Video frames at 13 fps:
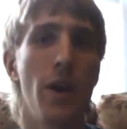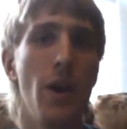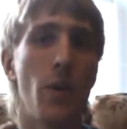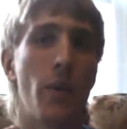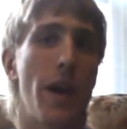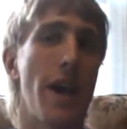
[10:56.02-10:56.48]

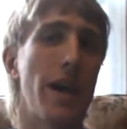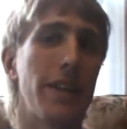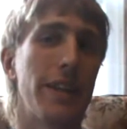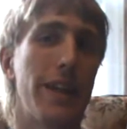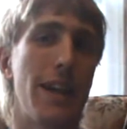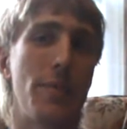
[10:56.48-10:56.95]
when I had
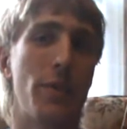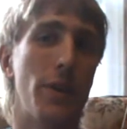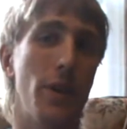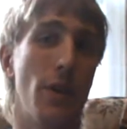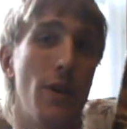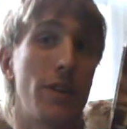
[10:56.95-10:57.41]
the game a
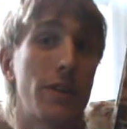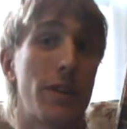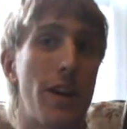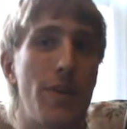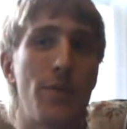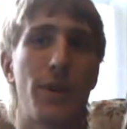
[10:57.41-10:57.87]
long
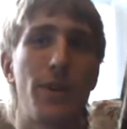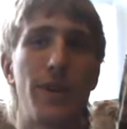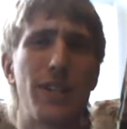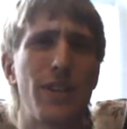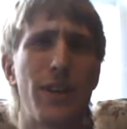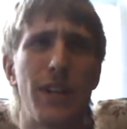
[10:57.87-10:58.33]
time ago. I
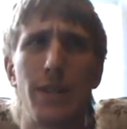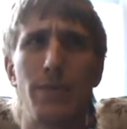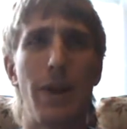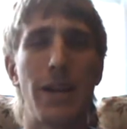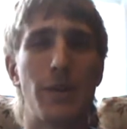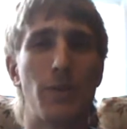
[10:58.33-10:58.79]
still had the
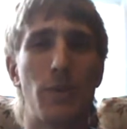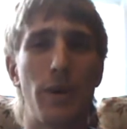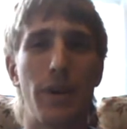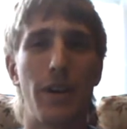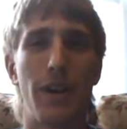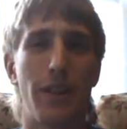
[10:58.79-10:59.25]
manual,
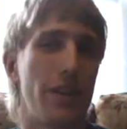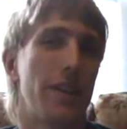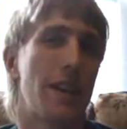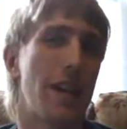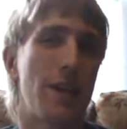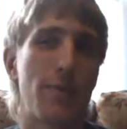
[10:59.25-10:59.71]
but the
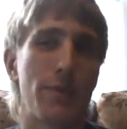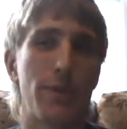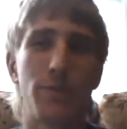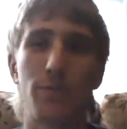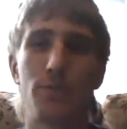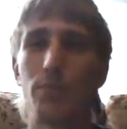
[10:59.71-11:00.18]
game
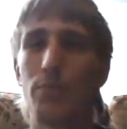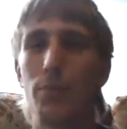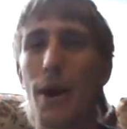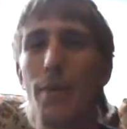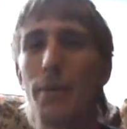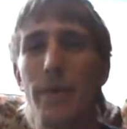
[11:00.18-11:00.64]
is
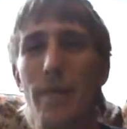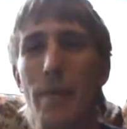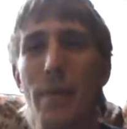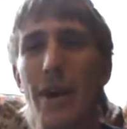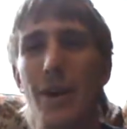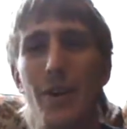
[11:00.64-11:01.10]
probably at my
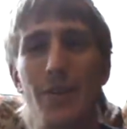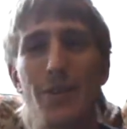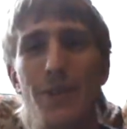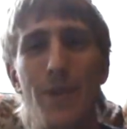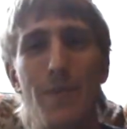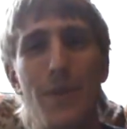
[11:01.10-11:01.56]
parents' or
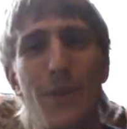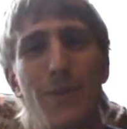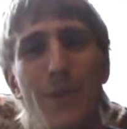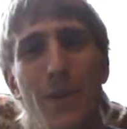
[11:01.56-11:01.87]
something for